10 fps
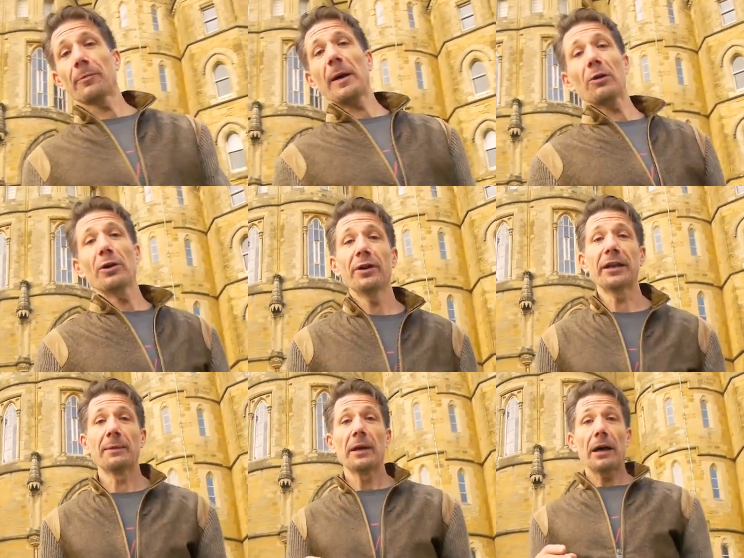about learning
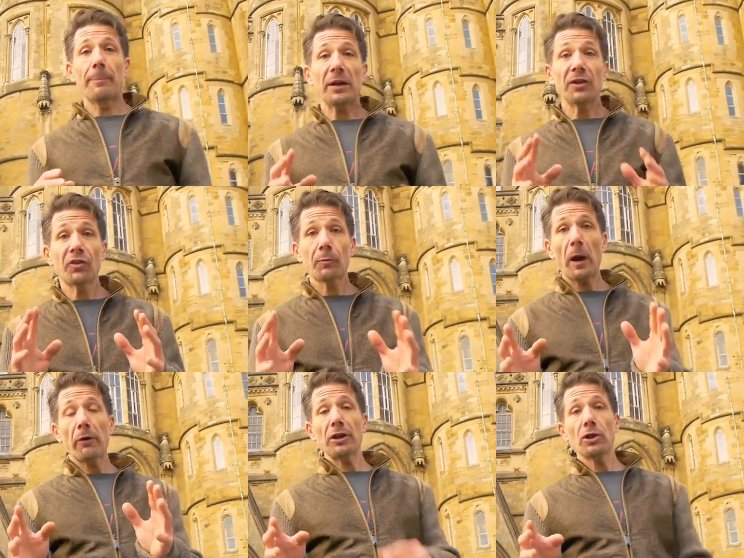and about
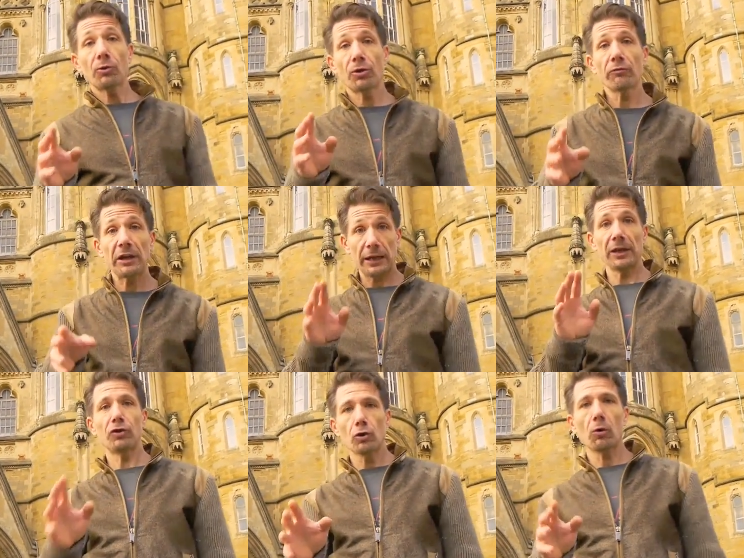inspiring you to
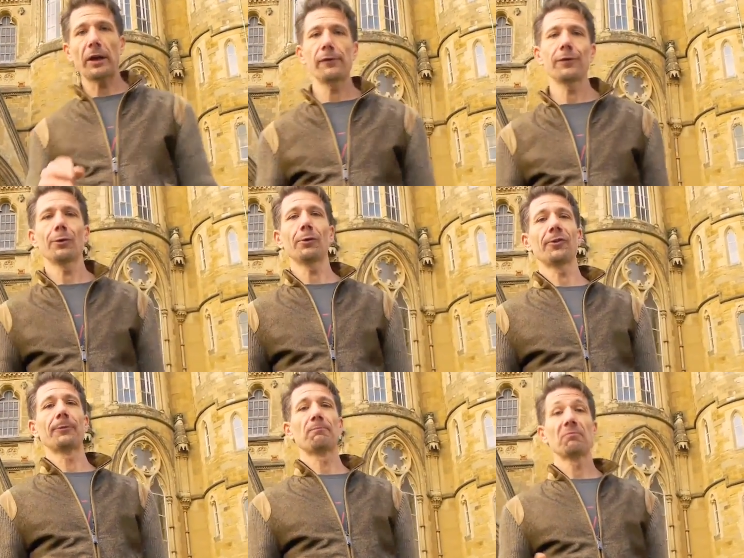realise your life goals.